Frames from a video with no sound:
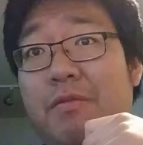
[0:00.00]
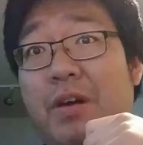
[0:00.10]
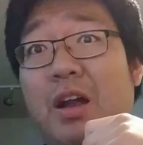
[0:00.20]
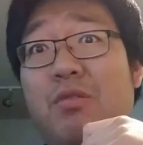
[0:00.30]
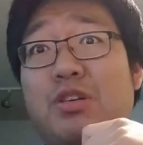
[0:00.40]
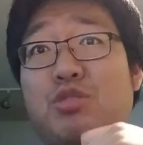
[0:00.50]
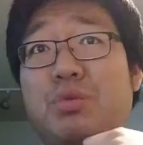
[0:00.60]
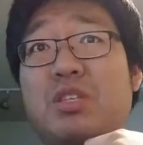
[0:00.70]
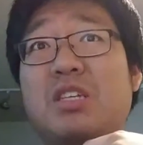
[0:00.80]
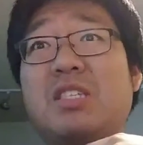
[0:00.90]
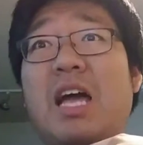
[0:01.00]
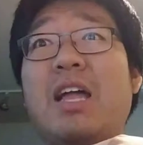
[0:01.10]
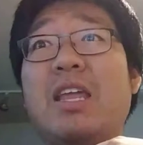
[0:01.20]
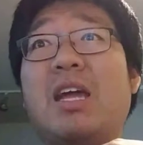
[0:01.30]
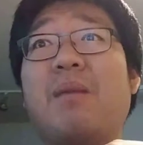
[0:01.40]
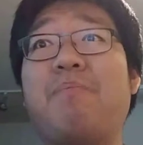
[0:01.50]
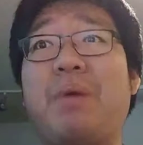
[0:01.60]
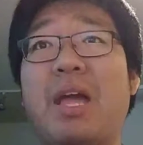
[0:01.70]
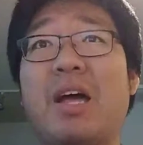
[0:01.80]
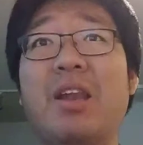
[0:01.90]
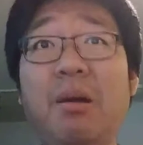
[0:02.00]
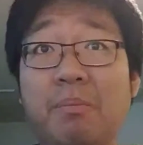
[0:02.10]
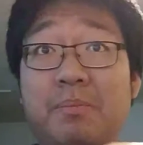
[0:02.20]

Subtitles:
Firewall's this, and it got banned.